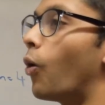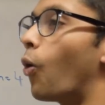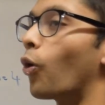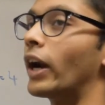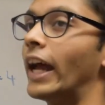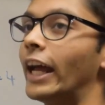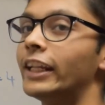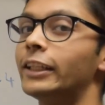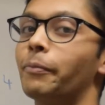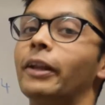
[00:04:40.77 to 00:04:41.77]
or
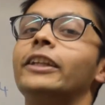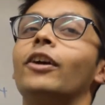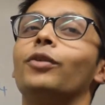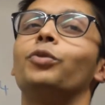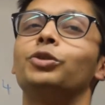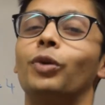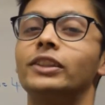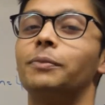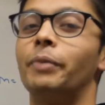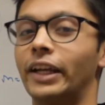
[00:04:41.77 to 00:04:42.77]
n depending on which
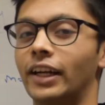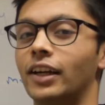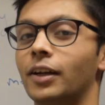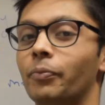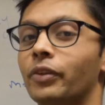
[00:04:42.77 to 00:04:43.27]
one's bigger.